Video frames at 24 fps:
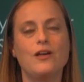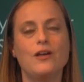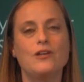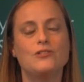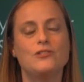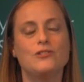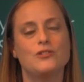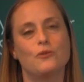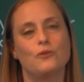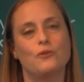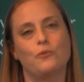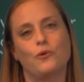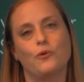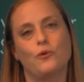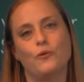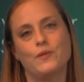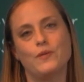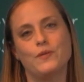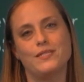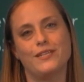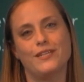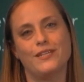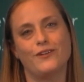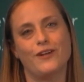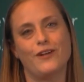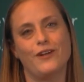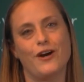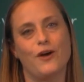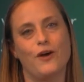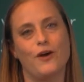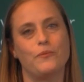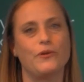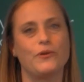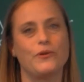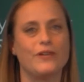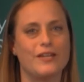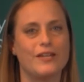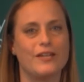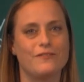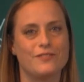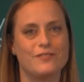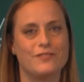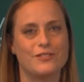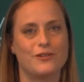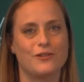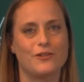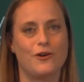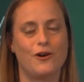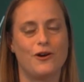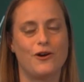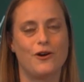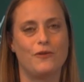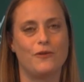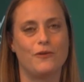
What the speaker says: So we're always here to help. You can give us a call.